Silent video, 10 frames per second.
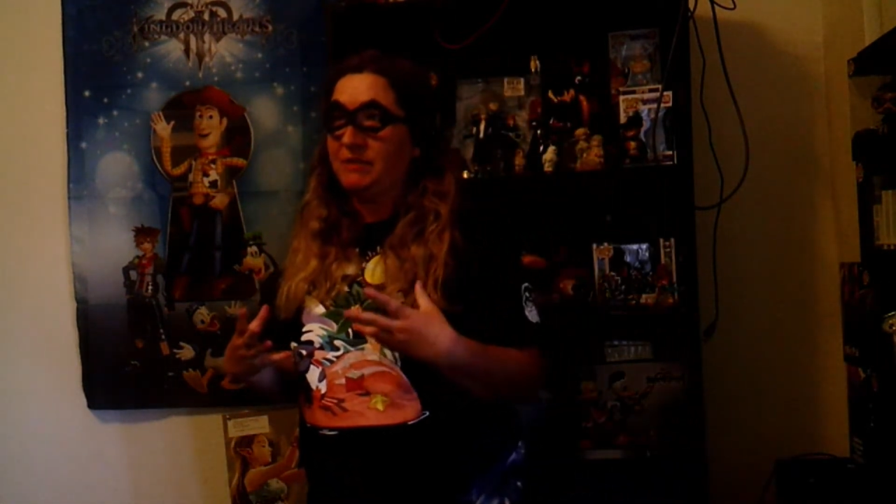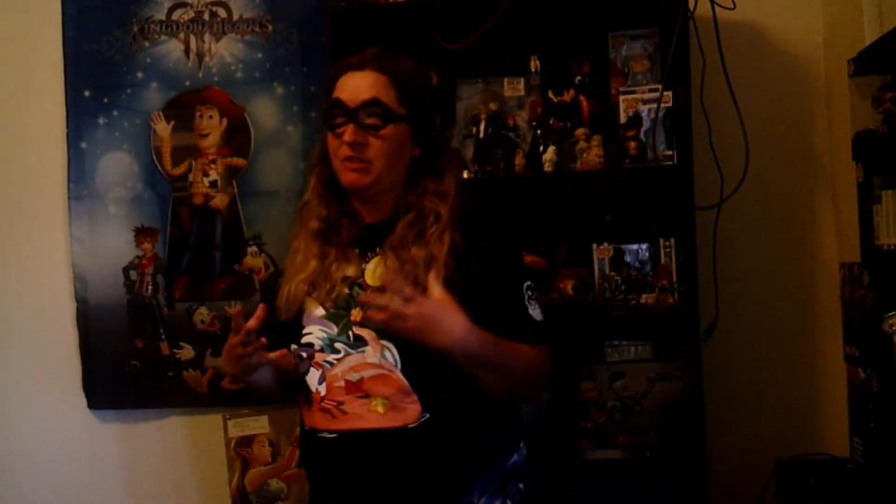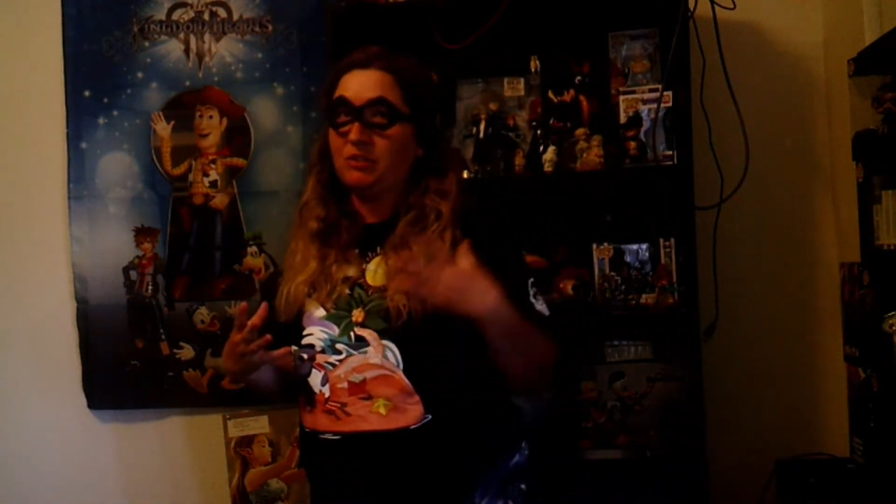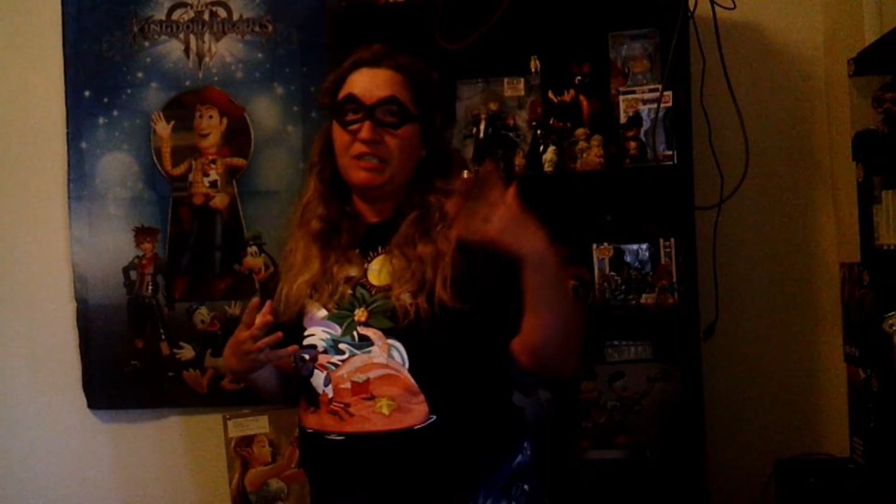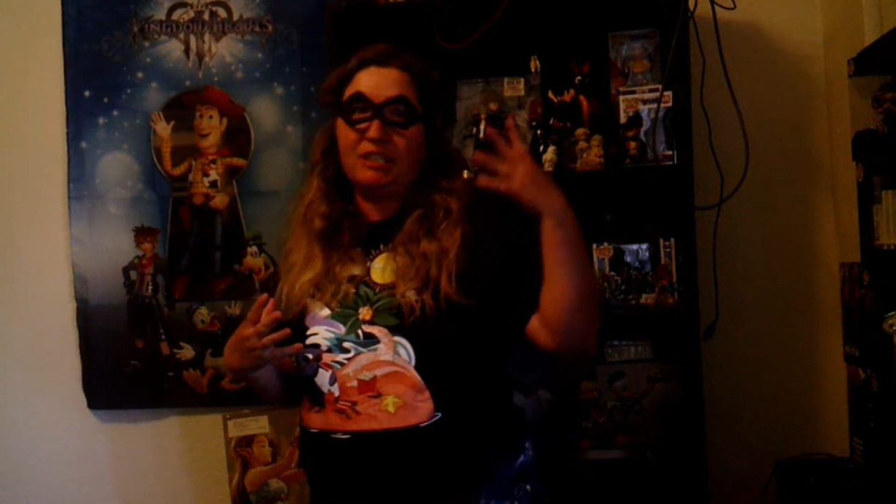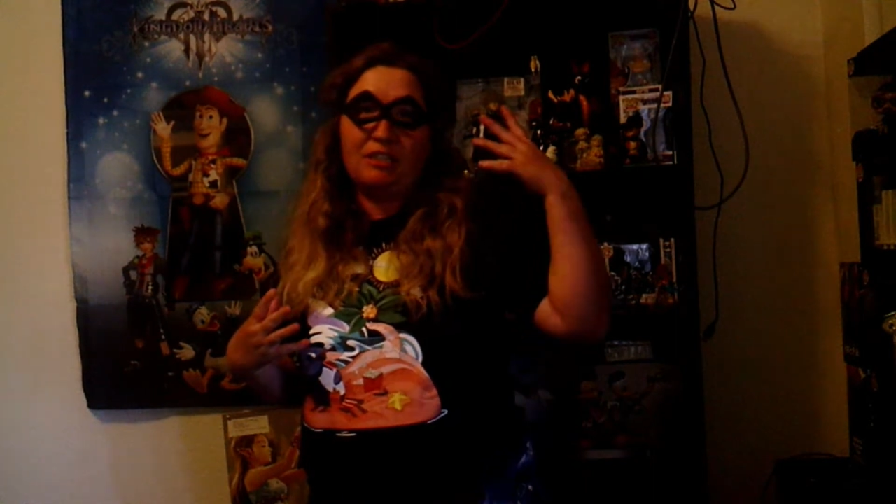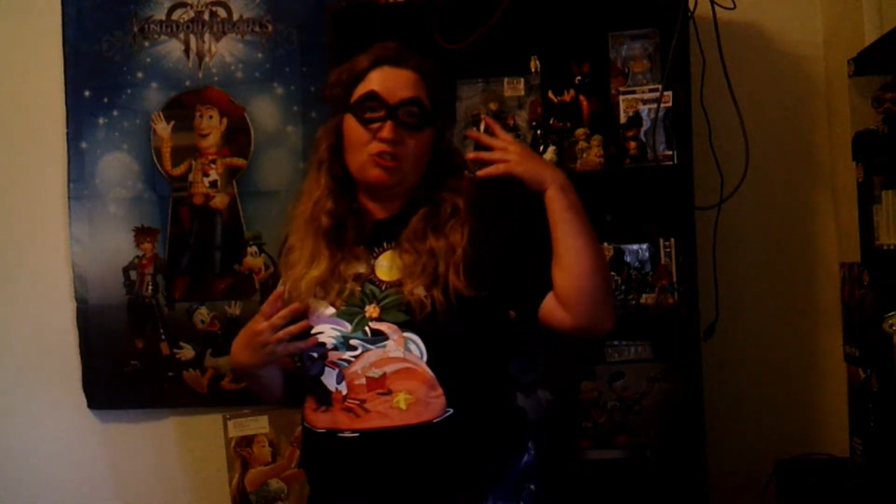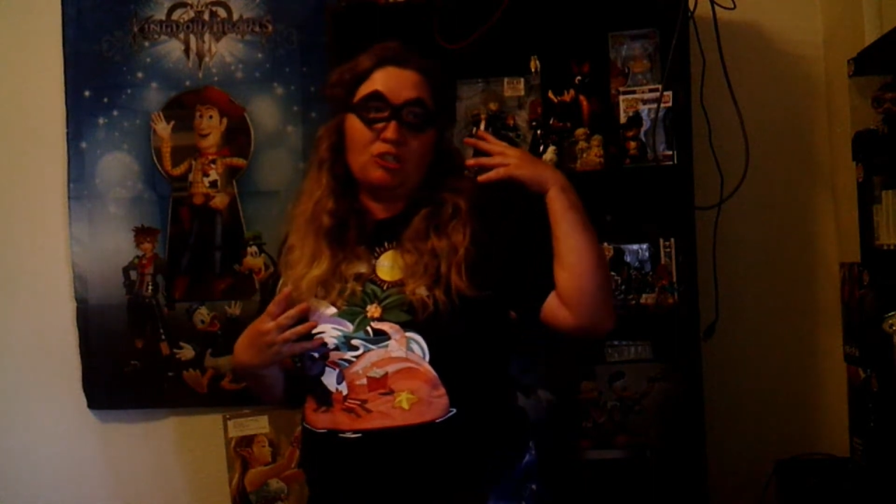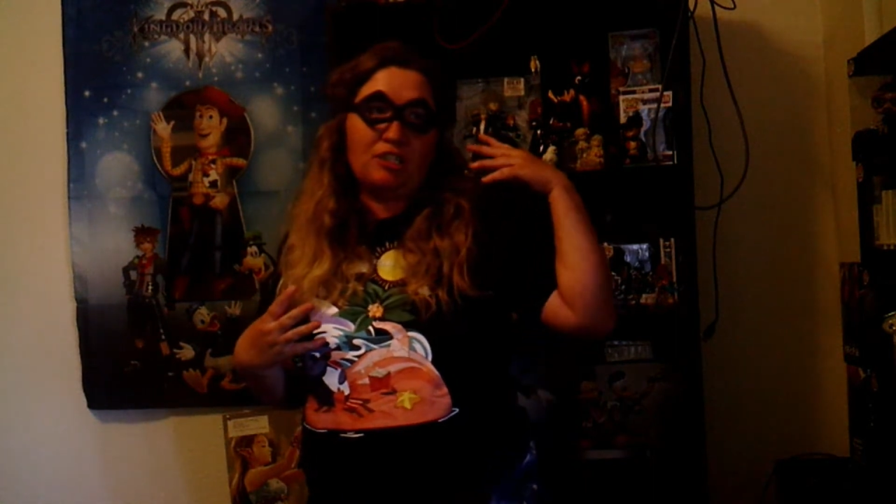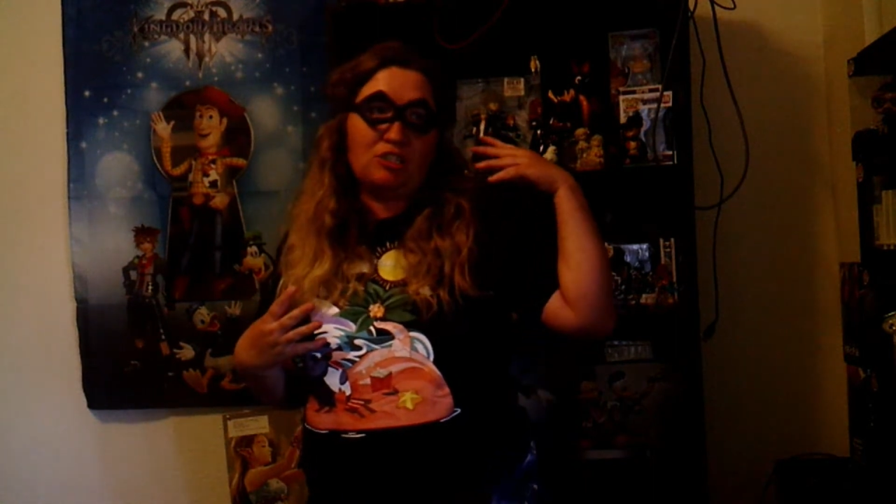So they got
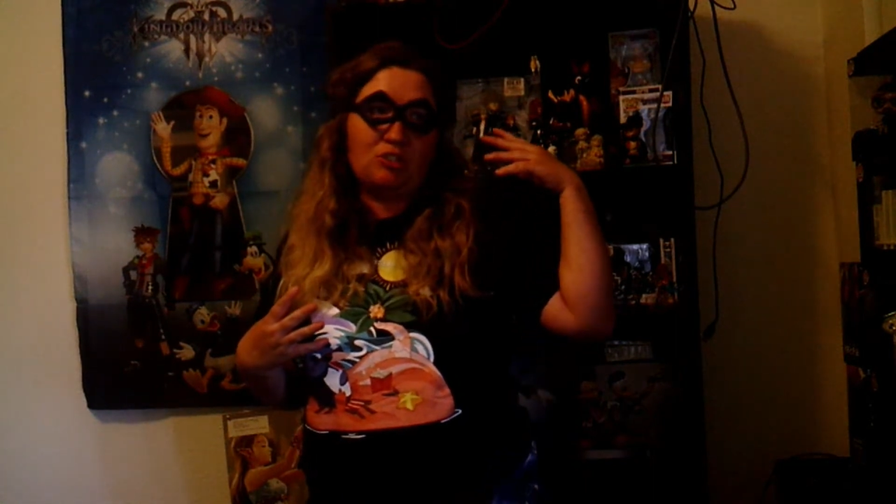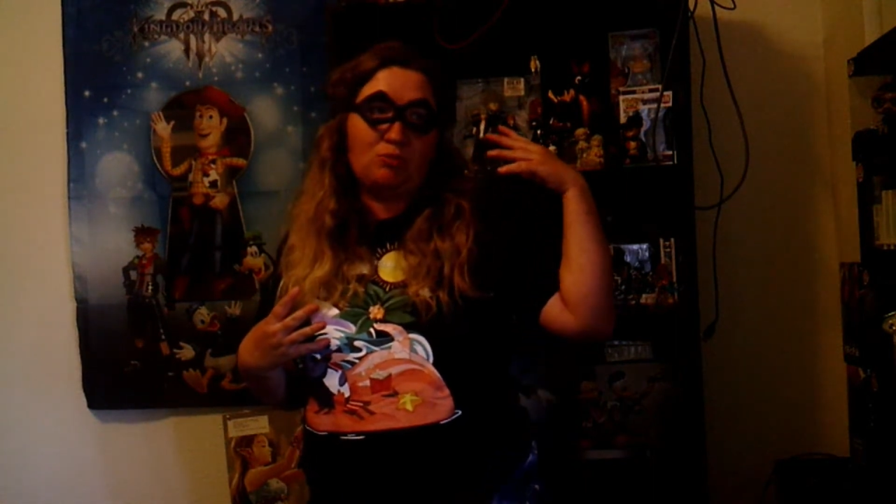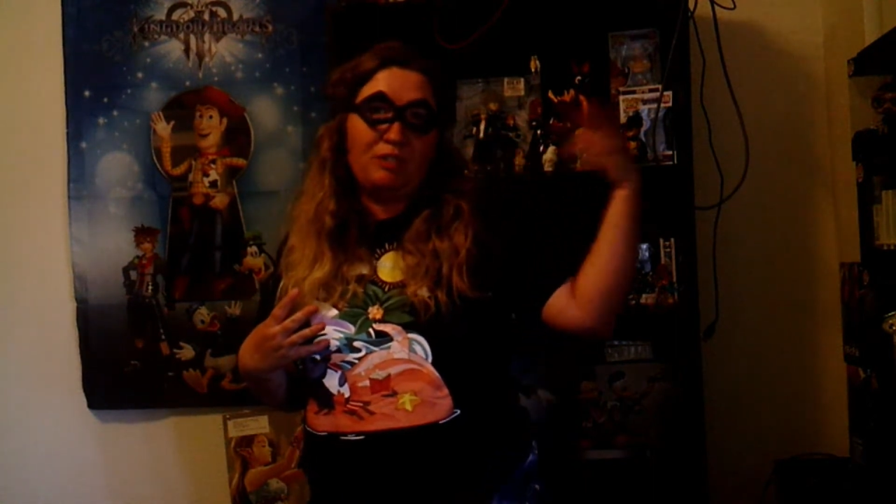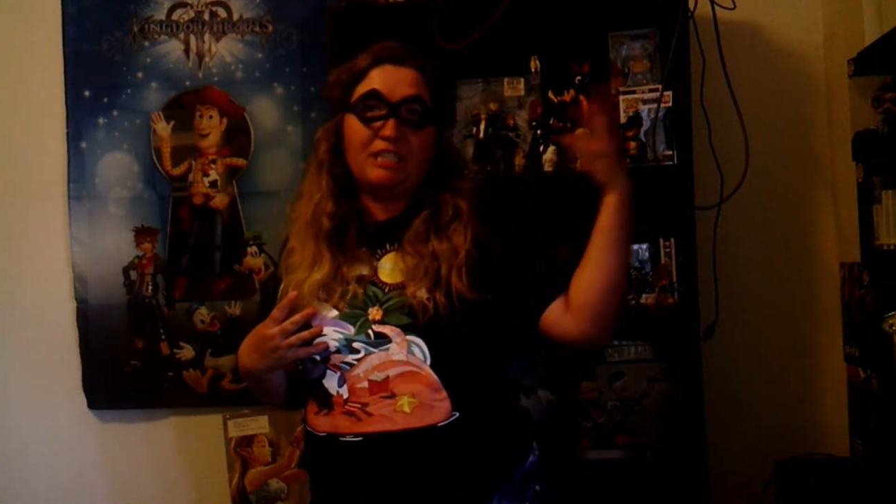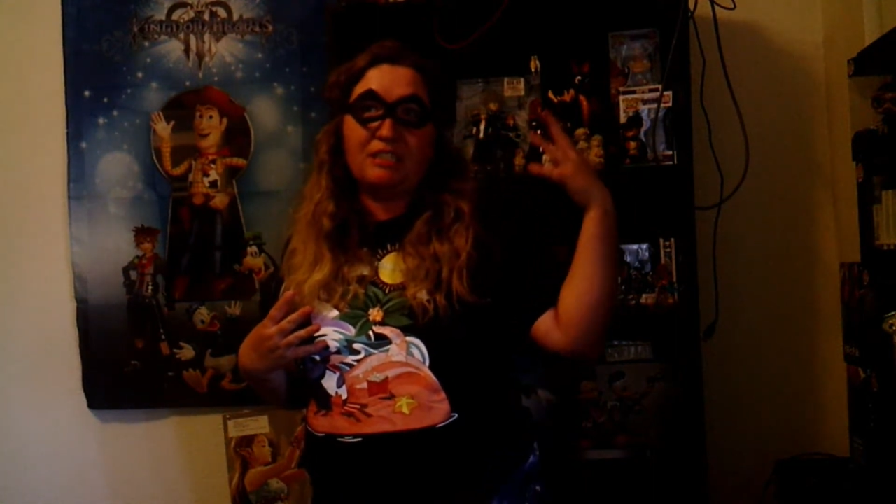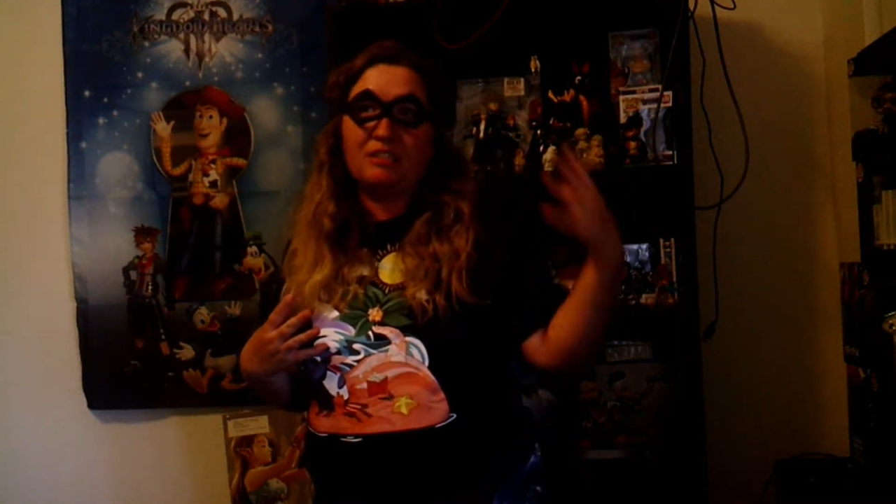Joss Whedon